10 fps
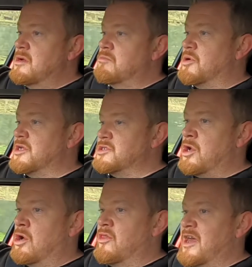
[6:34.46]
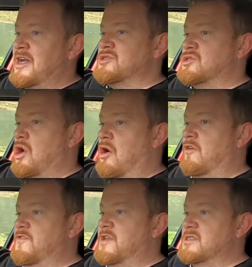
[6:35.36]
But it's not that
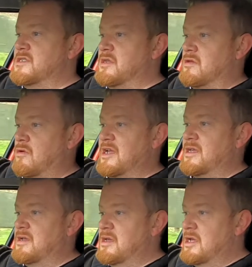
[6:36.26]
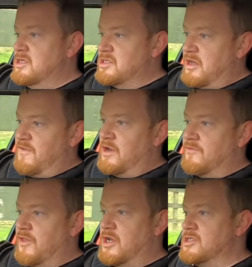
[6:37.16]
soft. It's still quite stiff
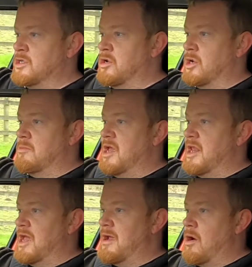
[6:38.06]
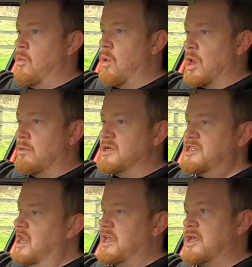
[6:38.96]
enough that it's not going to be like a wallowy
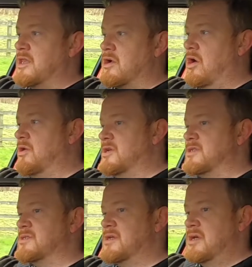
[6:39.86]
jelly in the corners.